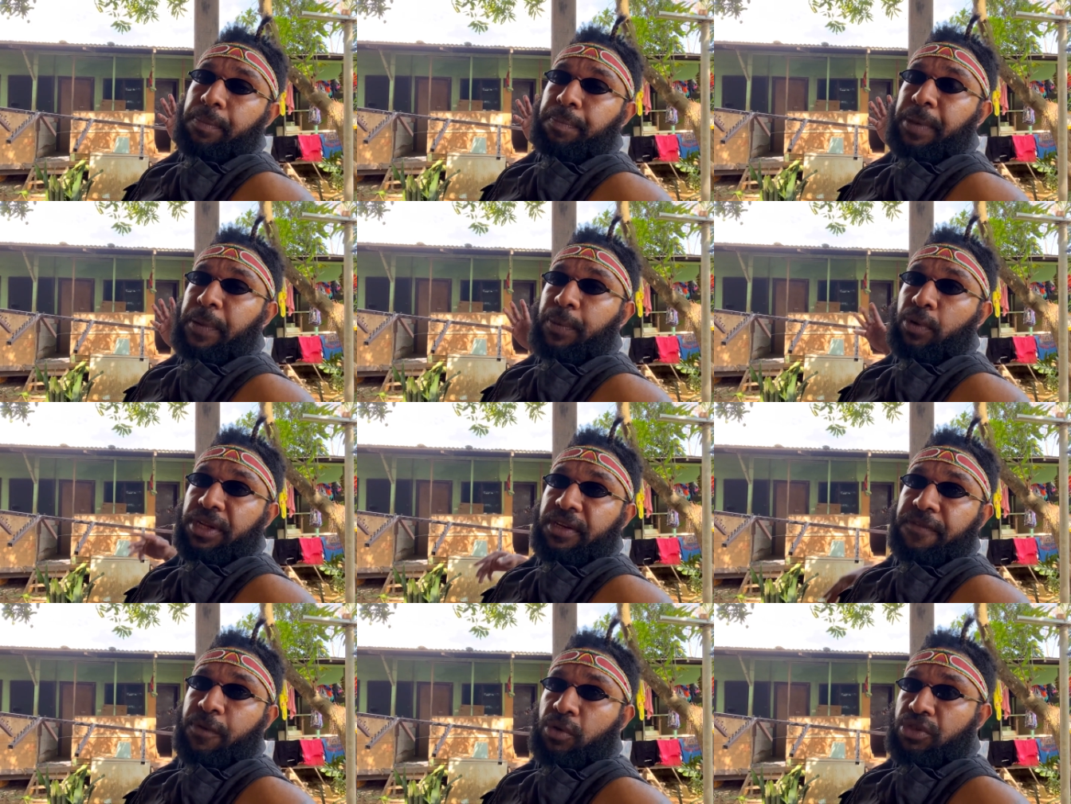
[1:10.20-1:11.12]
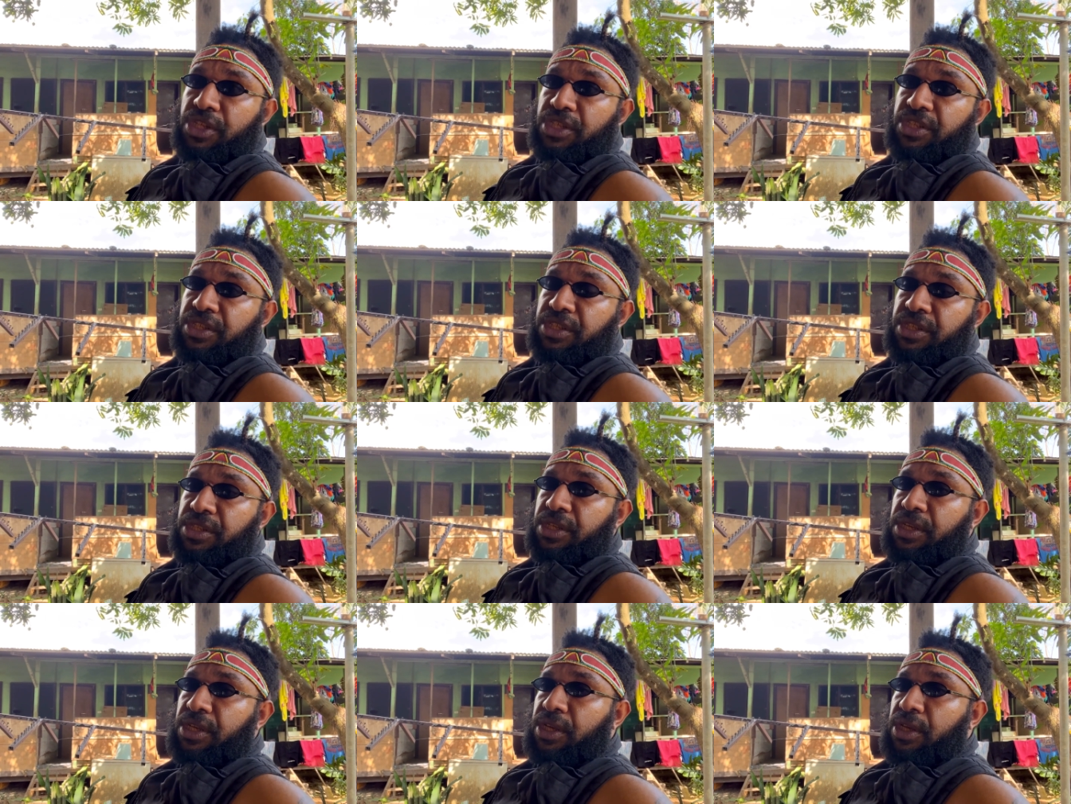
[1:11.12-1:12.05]
people in the forces,
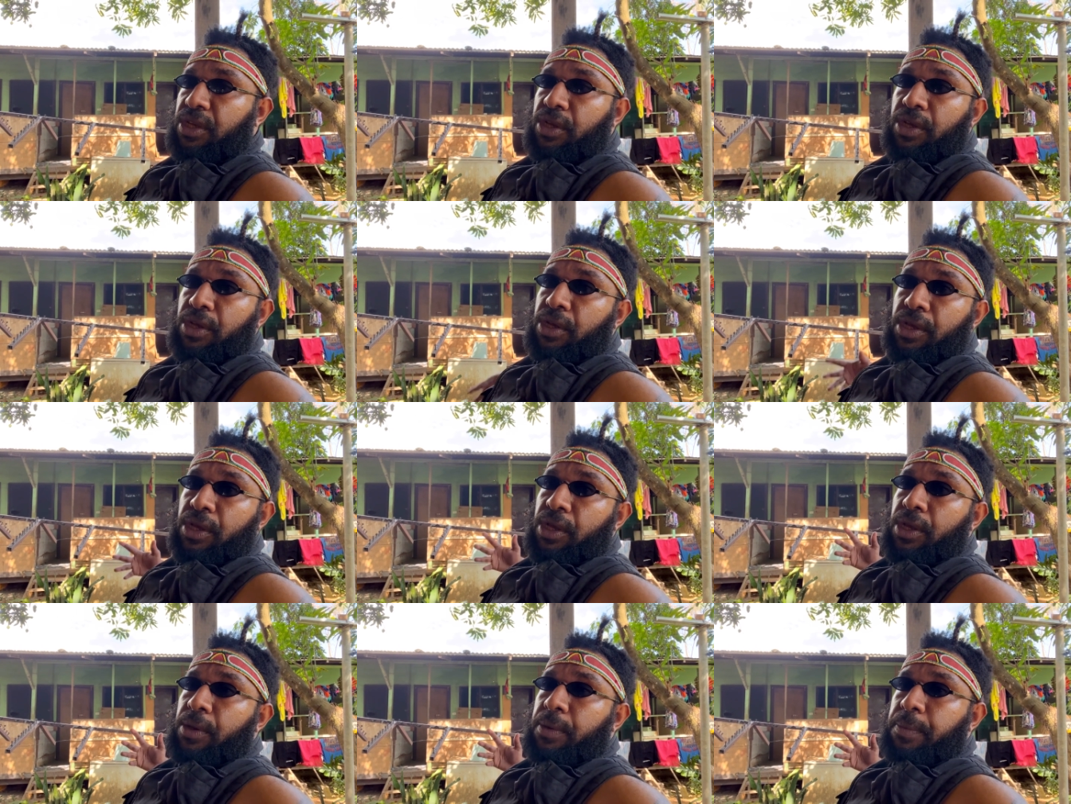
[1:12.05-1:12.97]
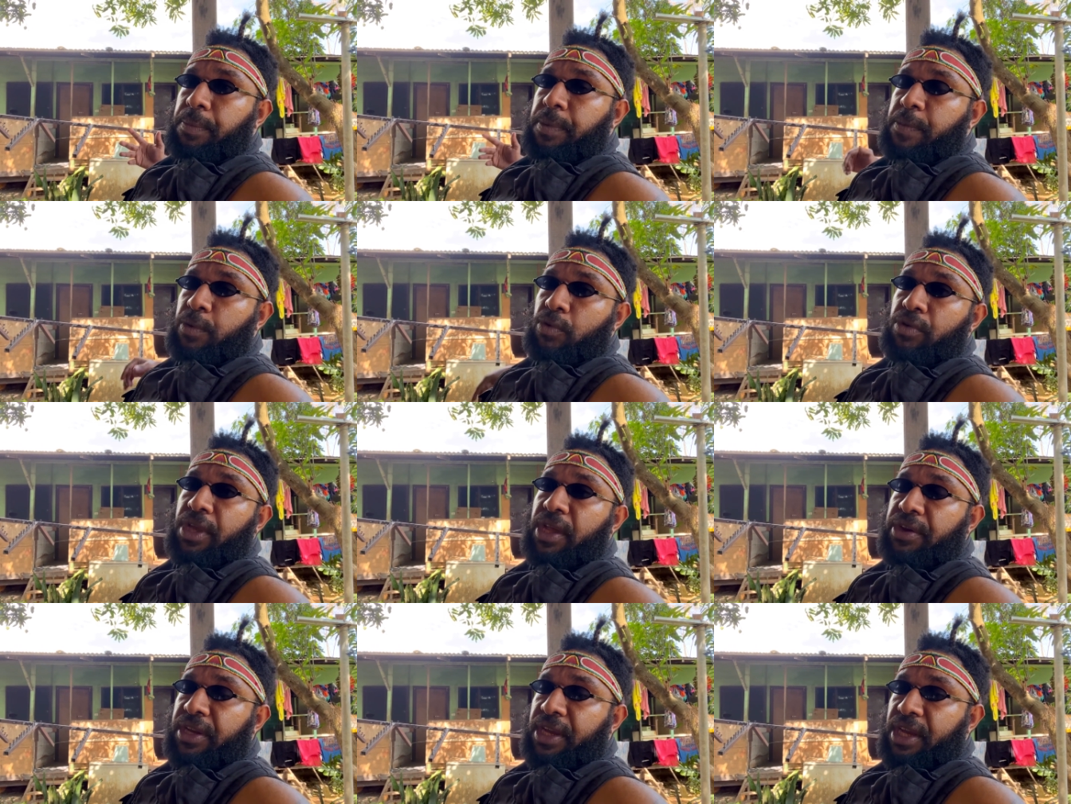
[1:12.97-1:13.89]
people who
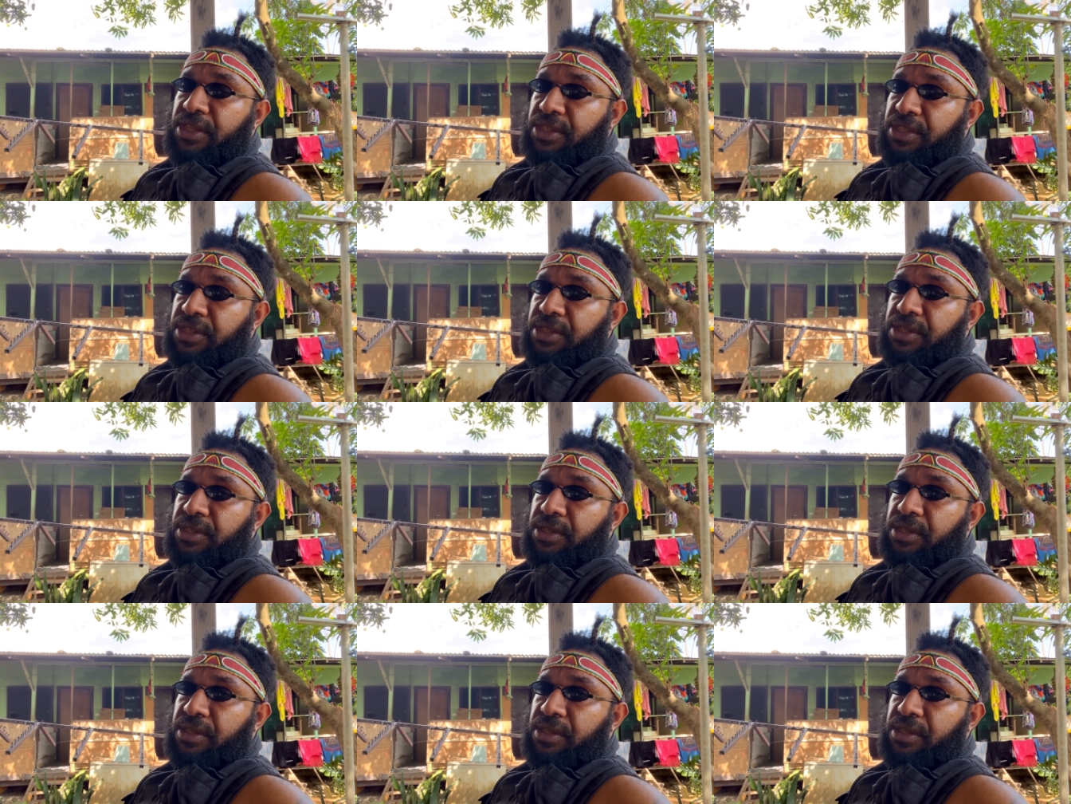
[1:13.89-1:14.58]
carry guns,